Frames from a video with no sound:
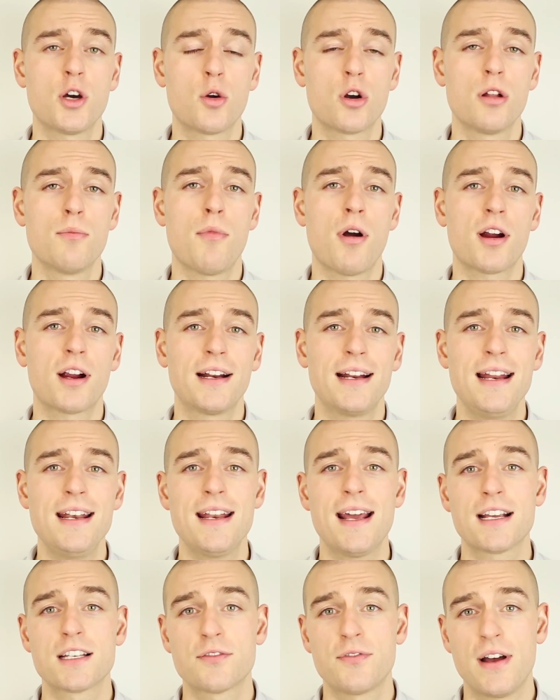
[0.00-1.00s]
total market
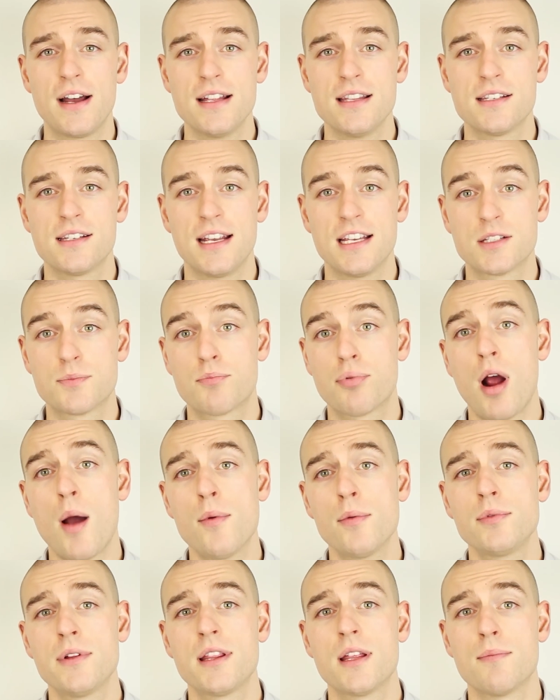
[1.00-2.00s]
index funds is
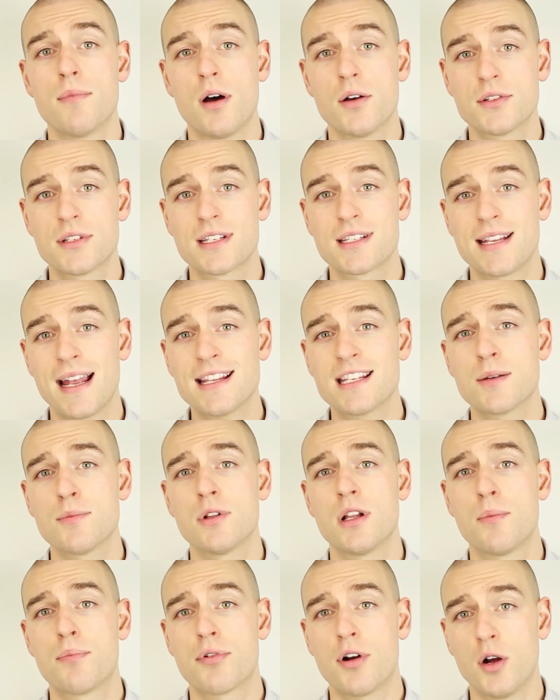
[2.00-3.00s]
probably the most
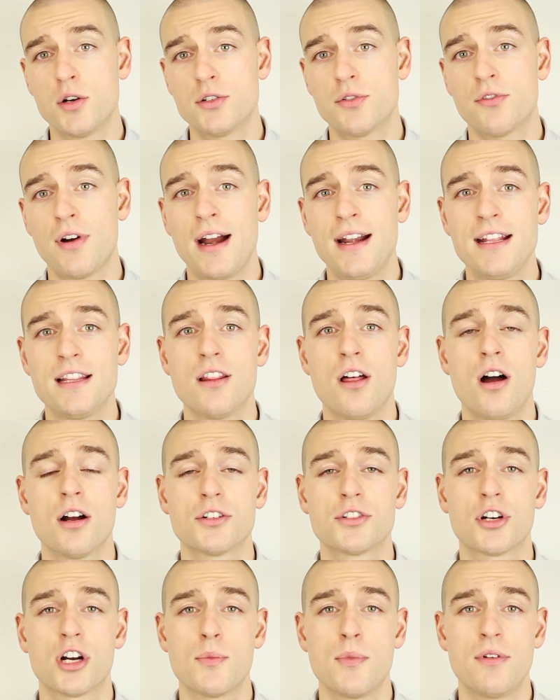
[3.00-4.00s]
sensible approach for any
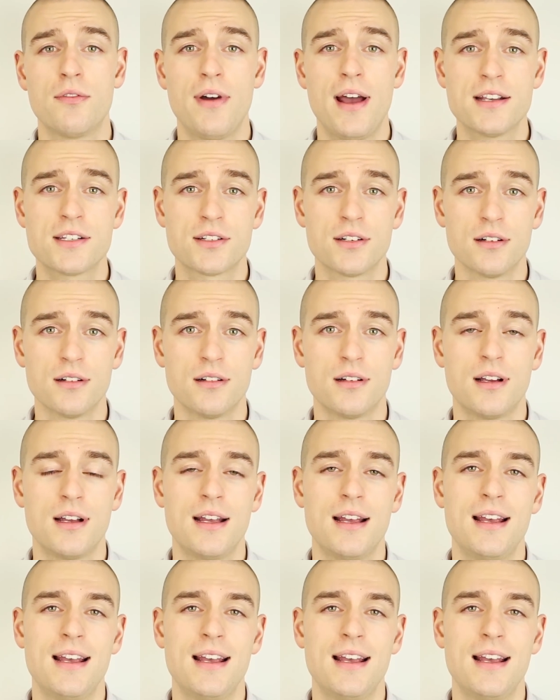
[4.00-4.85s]
long-term investor.